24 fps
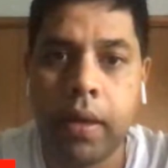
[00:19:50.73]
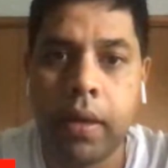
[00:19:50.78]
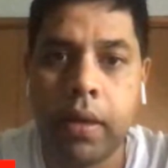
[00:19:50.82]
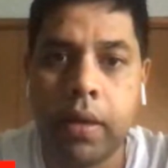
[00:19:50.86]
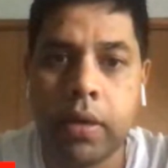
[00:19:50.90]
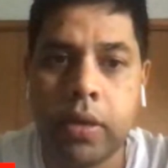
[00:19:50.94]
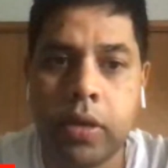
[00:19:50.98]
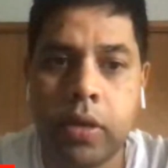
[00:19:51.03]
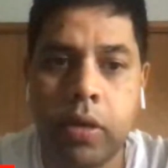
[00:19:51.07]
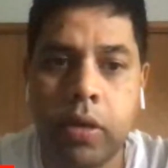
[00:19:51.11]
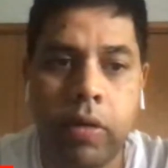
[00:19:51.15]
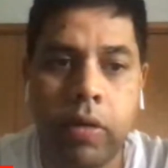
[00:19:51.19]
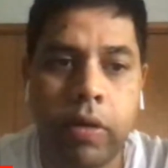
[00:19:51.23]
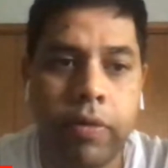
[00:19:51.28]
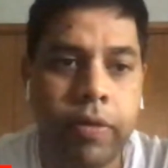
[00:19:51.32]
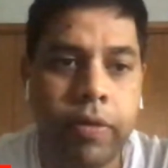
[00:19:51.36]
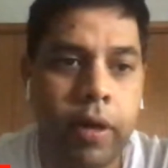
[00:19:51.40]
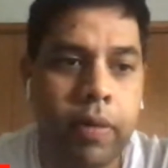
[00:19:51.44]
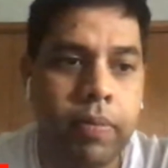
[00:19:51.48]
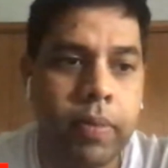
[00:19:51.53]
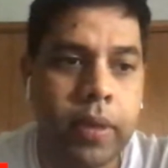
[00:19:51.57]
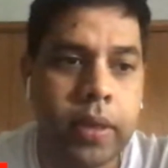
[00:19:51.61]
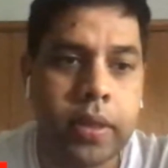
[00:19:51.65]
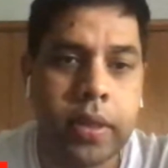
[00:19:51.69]
So if I
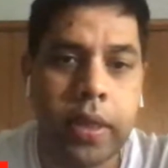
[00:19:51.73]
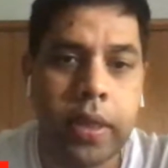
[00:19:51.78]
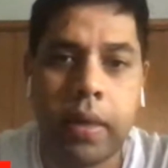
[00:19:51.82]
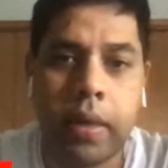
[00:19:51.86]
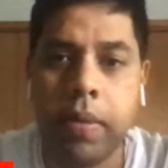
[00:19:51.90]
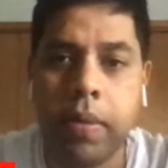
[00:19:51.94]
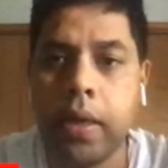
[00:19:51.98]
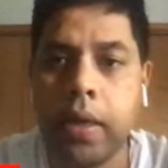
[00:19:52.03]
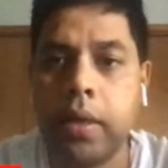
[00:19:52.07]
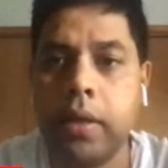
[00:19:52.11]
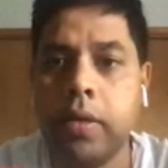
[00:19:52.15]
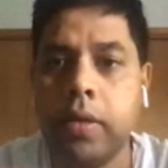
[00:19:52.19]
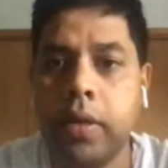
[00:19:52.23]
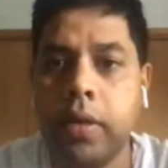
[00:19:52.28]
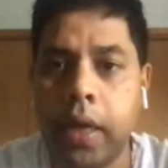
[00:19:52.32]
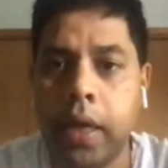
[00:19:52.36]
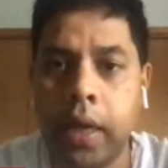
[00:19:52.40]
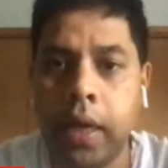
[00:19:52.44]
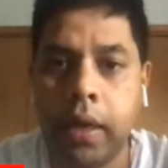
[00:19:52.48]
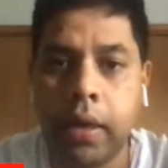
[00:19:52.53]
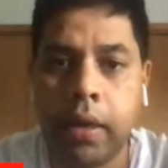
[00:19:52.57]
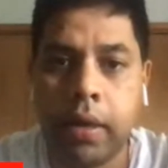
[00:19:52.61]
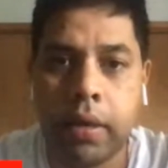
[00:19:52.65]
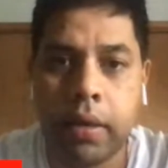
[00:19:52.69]
missed anybody to
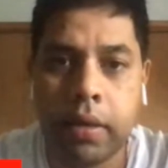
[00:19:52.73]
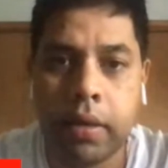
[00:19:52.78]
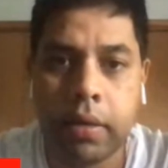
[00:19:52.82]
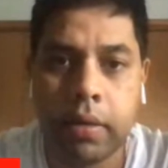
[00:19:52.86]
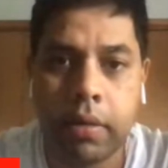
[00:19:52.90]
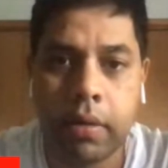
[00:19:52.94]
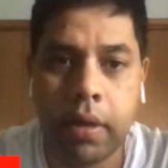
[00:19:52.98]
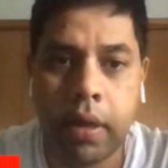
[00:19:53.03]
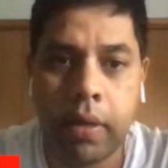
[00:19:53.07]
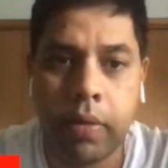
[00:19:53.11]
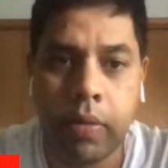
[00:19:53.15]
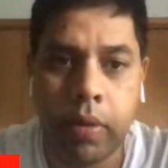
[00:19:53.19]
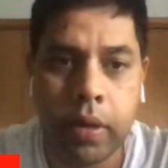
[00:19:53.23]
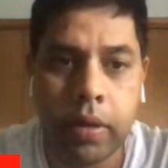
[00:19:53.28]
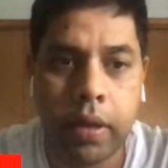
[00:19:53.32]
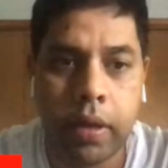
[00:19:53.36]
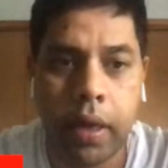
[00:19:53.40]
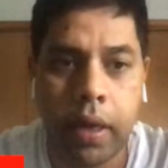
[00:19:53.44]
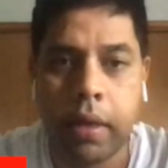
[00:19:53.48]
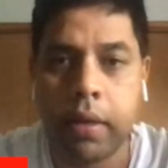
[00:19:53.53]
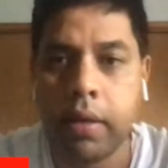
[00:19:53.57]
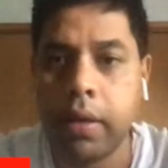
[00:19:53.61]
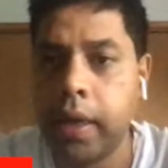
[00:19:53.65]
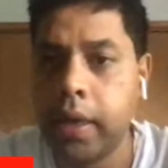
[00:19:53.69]
thank, I want to
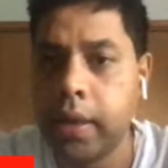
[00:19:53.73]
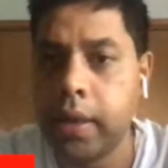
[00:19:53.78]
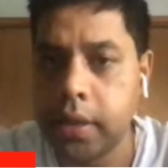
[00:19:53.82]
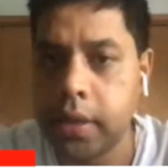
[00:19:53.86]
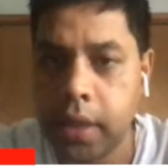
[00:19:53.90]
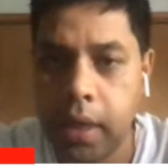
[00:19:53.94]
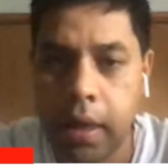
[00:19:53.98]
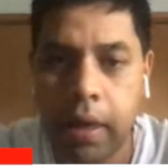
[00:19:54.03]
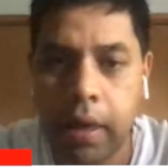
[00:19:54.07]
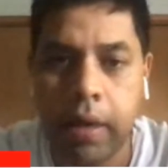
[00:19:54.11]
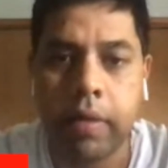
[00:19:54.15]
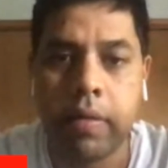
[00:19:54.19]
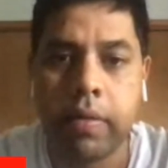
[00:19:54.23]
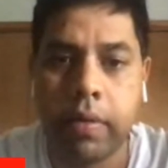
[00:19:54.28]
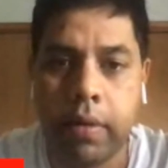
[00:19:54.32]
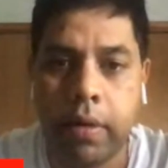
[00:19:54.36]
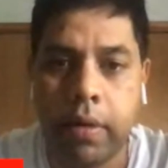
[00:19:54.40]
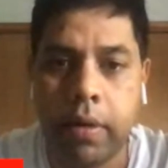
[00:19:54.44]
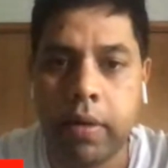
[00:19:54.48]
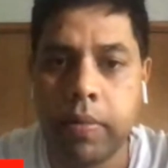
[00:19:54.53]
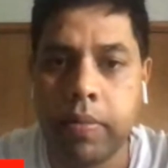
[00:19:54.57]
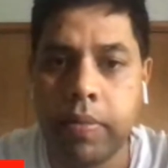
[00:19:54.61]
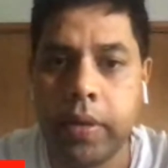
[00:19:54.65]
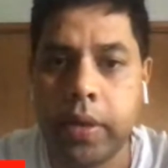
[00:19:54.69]
thank the entire
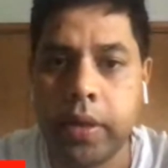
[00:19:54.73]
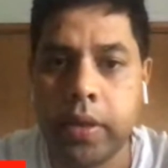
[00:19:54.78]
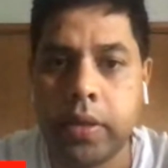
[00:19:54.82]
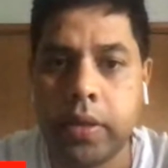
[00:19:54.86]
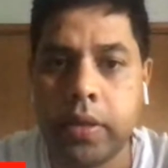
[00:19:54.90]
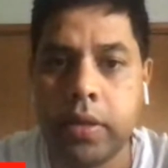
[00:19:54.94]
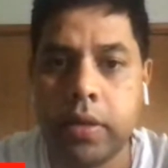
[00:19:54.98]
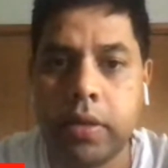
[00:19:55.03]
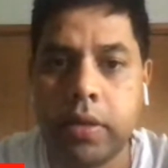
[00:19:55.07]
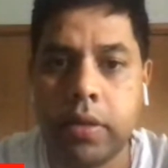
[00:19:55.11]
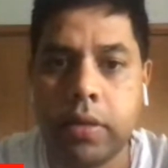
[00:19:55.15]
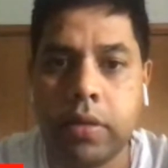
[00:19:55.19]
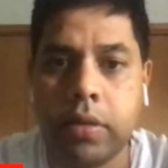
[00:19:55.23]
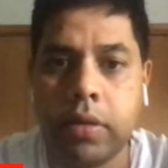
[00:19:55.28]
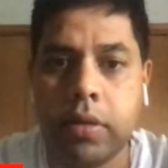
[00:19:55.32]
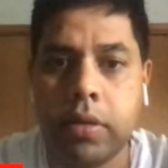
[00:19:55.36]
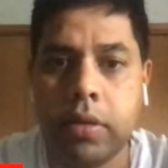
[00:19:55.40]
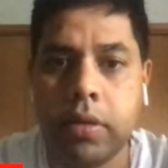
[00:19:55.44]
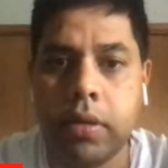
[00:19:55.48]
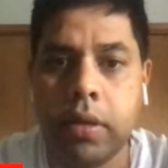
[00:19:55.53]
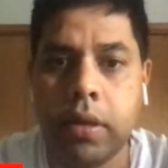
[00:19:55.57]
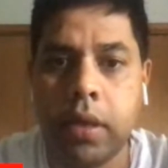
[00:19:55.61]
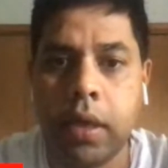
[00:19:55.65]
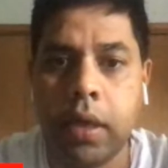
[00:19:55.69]
Little Priest
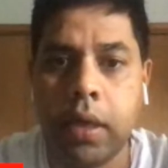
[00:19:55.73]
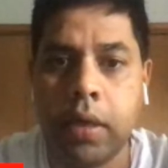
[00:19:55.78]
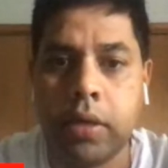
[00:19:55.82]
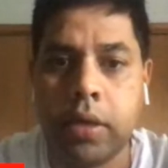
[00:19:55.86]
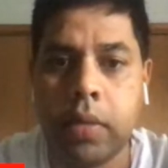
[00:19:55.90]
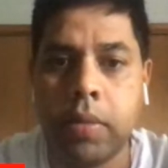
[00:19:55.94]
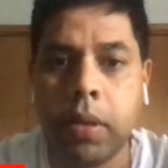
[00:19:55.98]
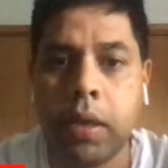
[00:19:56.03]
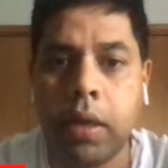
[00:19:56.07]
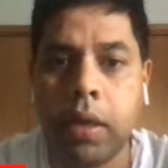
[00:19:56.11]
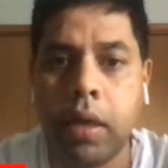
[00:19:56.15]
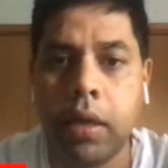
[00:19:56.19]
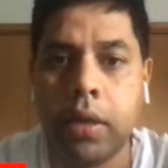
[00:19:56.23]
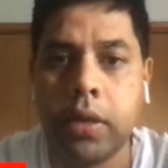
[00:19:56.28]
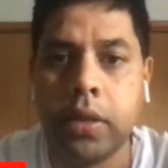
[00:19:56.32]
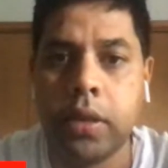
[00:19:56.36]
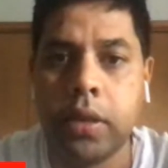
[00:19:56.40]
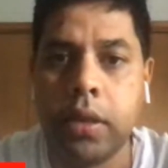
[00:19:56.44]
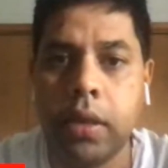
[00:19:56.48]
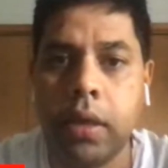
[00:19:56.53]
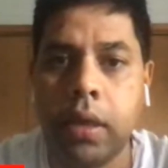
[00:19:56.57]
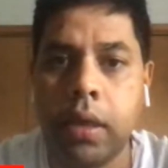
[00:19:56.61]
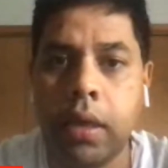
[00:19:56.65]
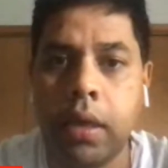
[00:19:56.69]
Tribal College
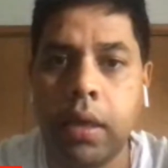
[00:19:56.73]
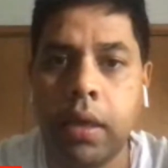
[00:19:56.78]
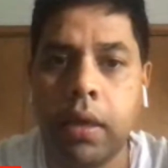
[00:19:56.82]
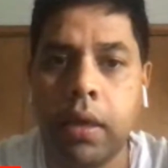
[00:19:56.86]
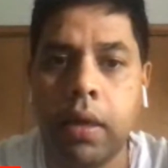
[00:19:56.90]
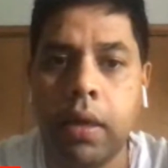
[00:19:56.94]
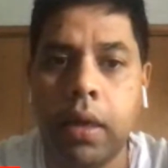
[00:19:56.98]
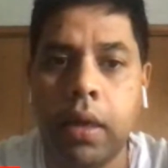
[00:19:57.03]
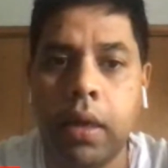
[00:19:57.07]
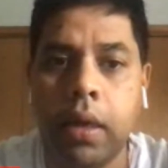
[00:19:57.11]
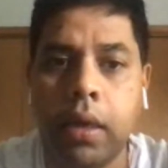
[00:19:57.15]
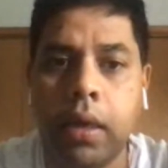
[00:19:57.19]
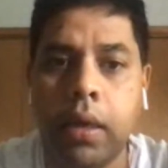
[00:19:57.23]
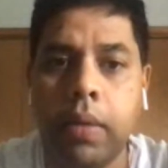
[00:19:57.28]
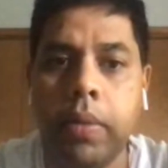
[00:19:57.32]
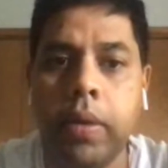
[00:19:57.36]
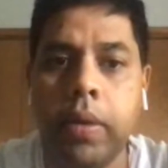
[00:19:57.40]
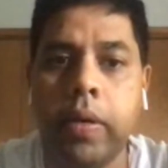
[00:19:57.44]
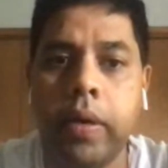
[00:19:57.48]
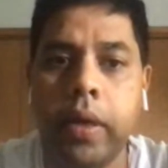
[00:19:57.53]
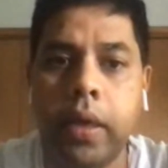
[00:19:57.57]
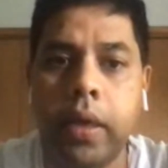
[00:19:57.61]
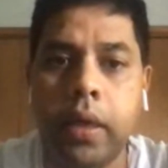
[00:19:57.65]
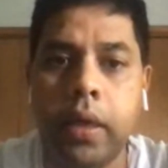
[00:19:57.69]

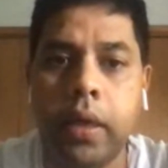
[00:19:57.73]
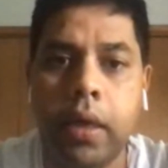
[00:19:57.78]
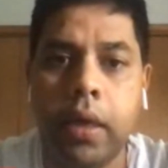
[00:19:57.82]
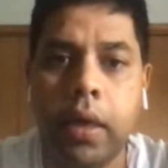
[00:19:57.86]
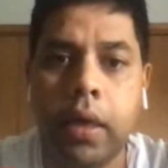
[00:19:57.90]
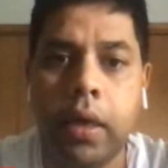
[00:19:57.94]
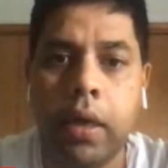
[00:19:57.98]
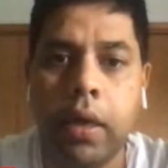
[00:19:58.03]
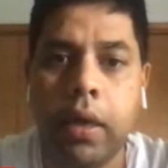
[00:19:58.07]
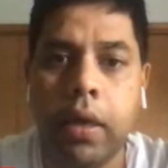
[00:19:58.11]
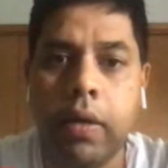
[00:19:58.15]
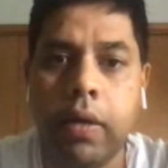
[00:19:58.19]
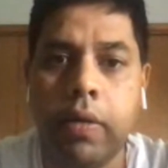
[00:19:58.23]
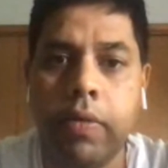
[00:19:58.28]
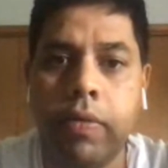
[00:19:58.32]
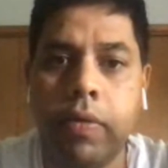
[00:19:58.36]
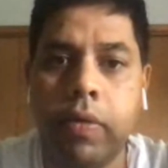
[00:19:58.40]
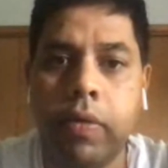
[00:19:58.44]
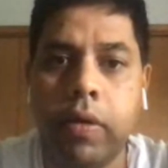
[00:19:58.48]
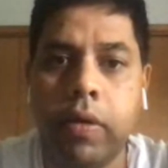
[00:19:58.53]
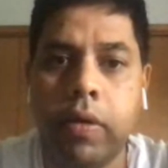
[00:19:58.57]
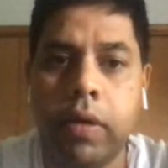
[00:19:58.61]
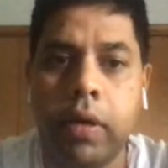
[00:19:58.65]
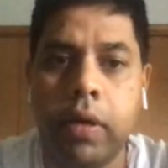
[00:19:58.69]
community
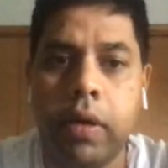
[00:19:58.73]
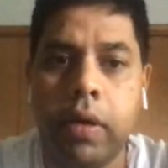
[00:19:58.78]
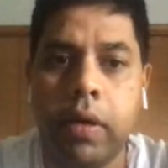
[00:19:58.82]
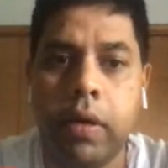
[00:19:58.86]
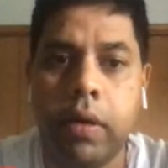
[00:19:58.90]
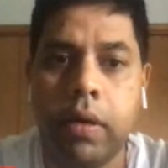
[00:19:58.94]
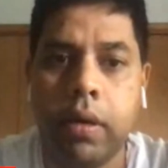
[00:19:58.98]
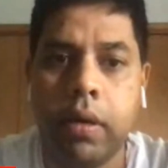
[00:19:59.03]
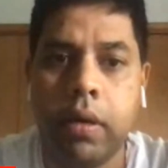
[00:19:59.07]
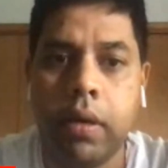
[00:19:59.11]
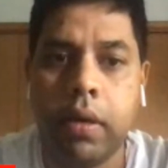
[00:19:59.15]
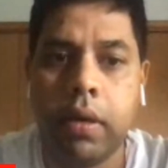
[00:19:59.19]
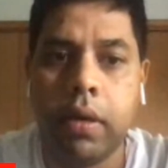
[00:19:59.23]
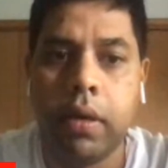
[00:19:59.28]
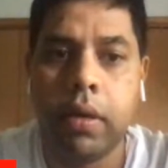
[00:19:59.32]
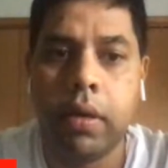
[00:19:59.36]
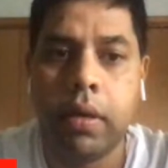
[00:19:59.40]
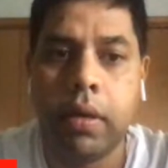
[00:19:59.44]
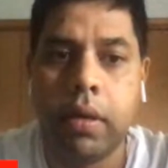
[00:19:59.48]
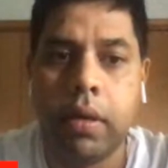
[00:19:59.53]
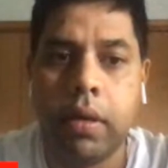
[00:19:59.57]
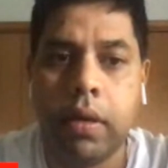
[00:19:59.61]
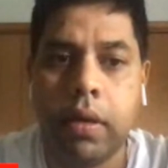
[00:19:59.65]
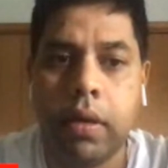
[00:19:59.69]
for their
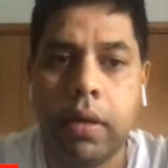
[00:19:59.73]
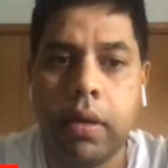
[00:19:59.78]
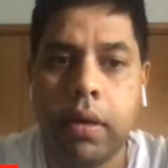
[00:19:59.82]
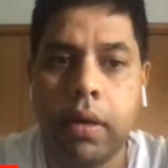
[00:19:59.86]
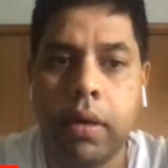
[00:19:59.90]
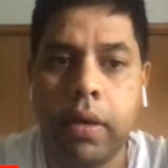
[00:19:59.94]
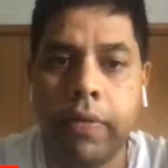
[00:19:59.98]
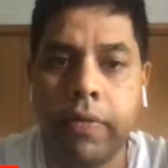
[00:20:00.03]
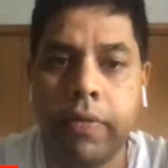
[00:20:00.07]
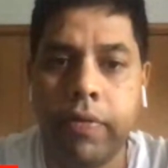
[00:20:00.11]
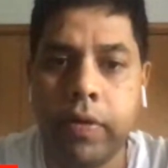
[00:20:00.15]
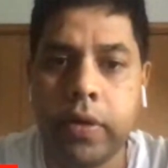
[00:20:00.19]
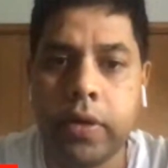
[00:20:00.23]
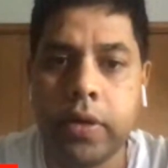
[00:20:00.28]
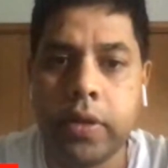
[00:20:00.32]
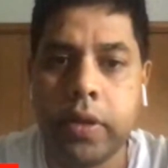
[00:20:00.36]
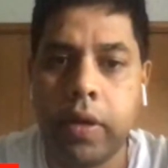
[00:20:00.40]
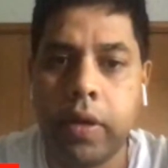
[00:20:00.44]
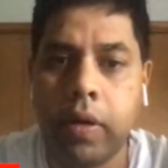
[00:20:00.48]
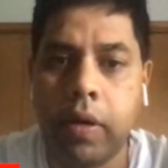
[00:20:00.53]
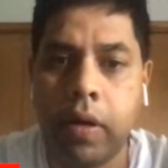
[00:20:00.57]
efforts, their